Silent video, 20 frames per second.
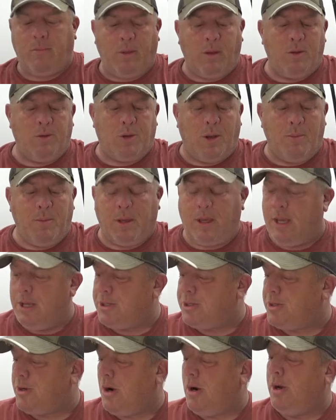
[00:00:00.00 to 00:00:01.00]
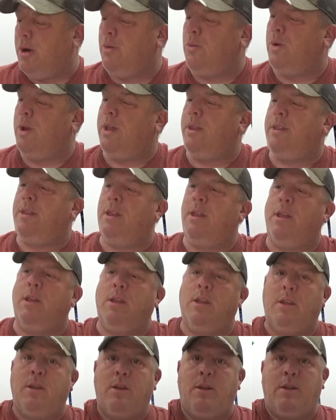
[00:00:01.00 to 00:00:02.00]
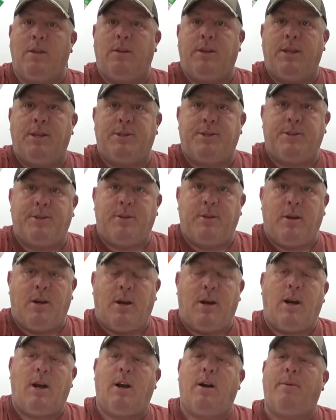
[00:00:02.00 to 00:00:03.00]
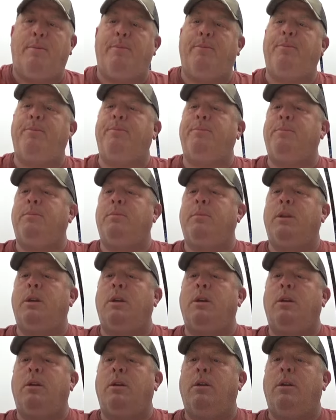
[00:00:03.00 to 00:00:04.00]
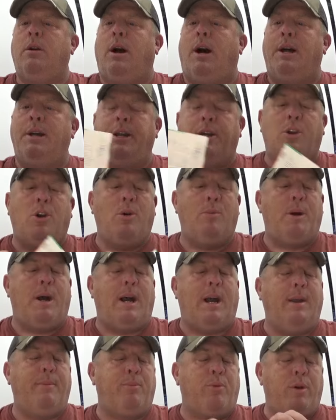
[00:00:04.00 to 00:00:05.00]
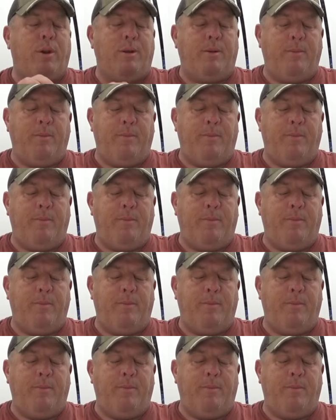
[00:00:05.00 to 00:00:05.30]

So I'm going to get started with this honeycomb hybrid.